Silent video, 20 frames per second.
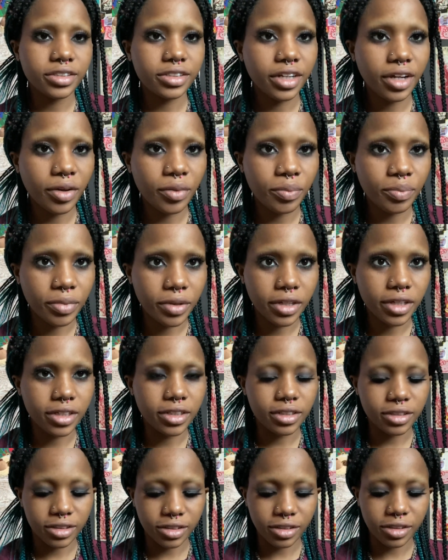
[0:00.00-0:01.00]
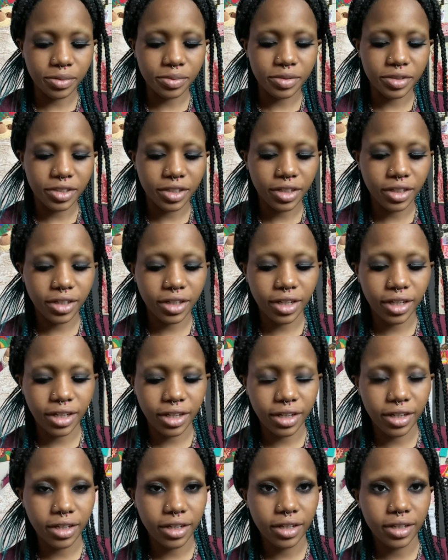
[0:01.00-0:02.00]
step is lipstick
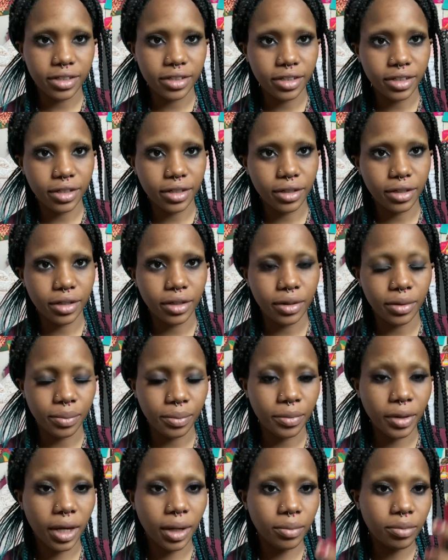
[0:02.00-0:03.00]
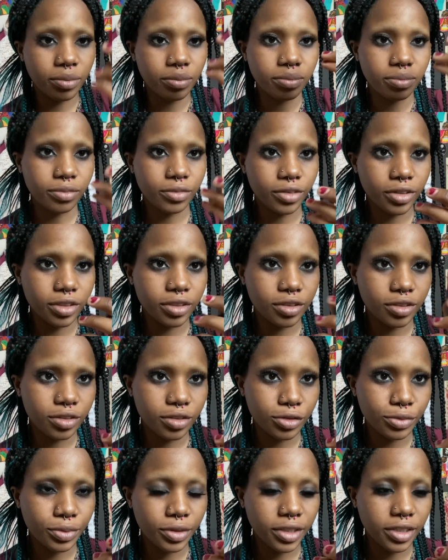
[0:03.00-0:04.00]
and um, I'm going to
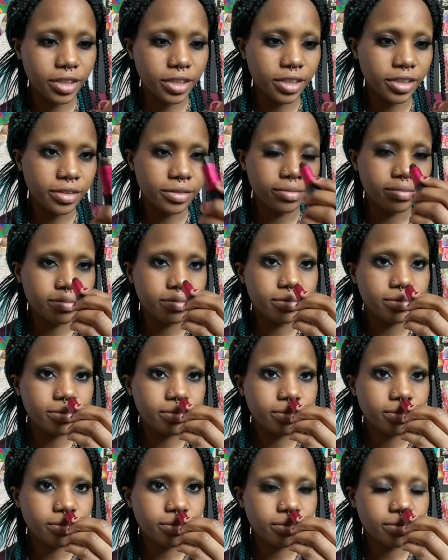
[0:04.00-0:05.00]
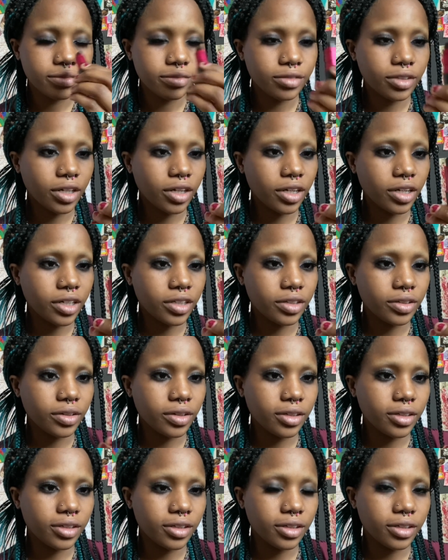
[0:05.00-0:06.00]
use my Ariana
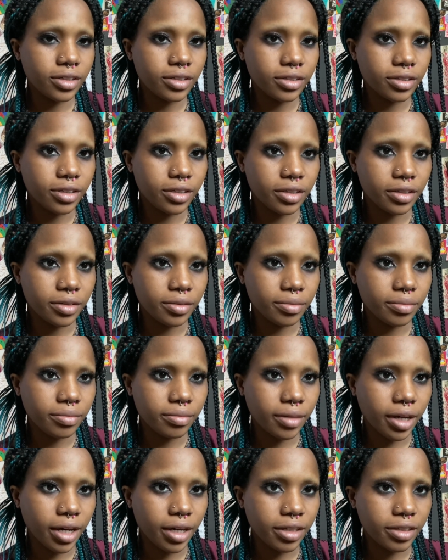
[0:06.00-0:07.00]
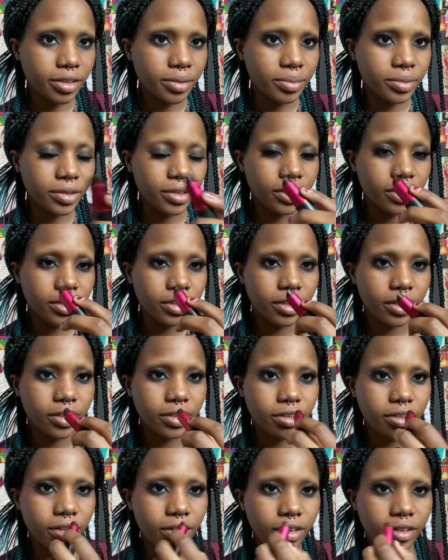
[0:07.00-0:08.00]
Grande like MAC lipstick that I
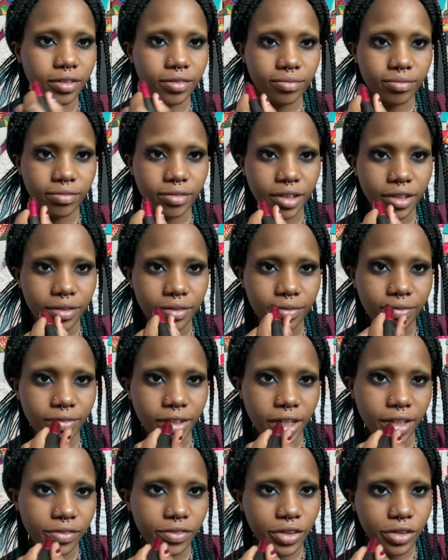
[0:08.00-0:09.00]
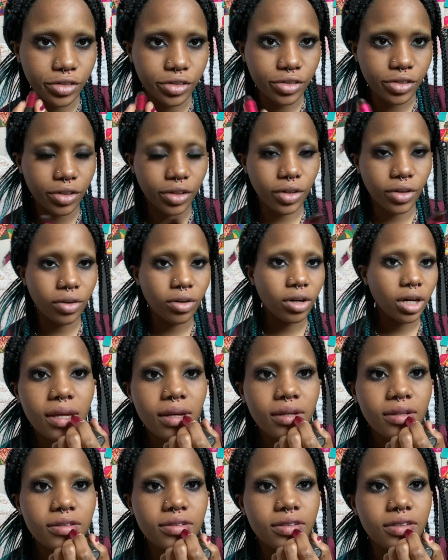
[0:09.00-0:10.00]
got like five years ago.
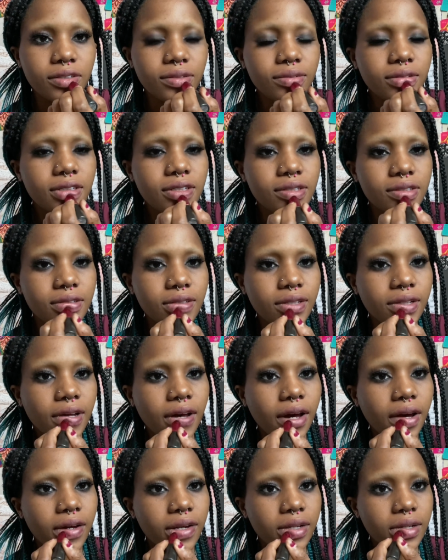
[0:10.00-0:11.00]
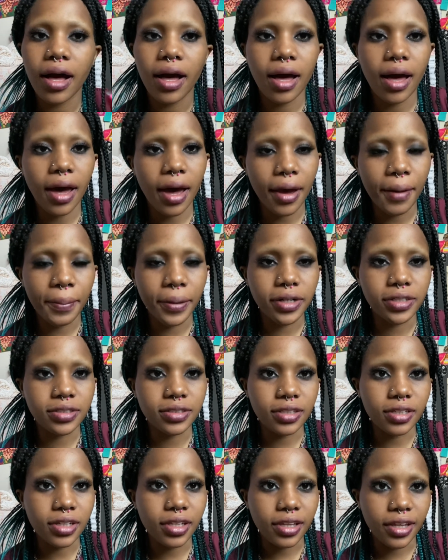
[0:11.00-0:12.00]
She doesn't really use a lot. I
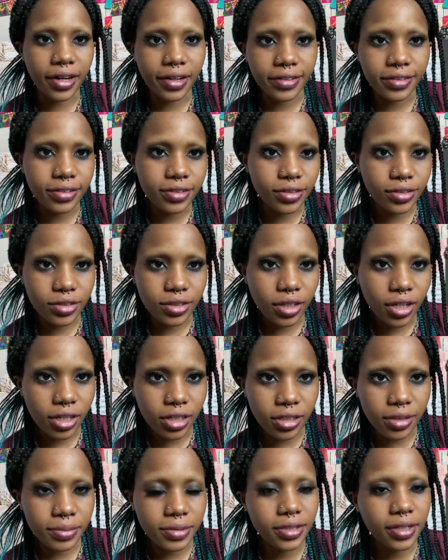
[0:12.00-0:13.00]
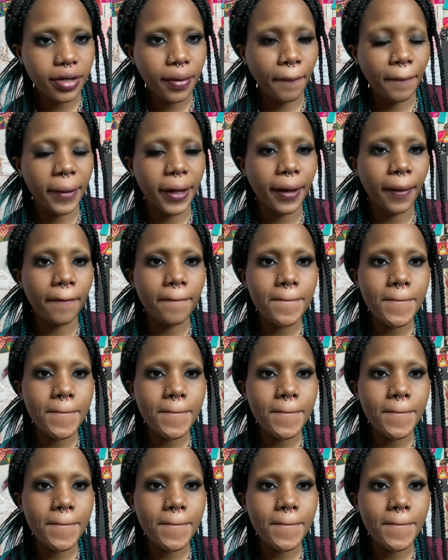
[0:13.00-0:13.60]
personally like to use a lot of lipstick, but